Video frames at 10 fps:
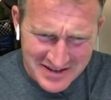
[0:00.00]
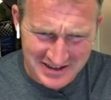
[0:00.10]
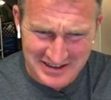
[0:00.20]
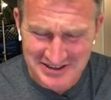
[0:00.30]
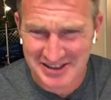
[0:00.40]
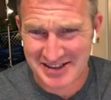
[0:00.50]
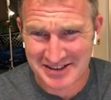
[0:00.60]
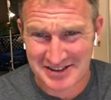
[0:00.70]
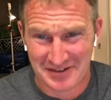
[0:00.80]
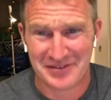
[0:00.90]
like I said,
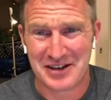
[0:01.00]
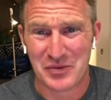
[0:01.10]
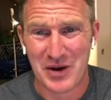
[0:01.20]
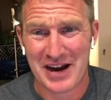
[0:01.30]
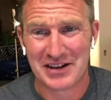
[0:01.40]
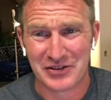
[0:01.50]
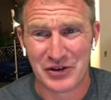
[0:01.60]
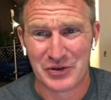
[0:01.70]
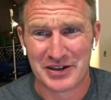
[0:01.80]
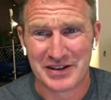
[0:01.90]
is definitely a way to
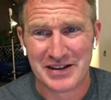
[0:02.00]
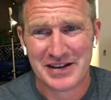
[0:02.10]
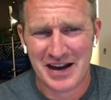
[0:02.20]
do it.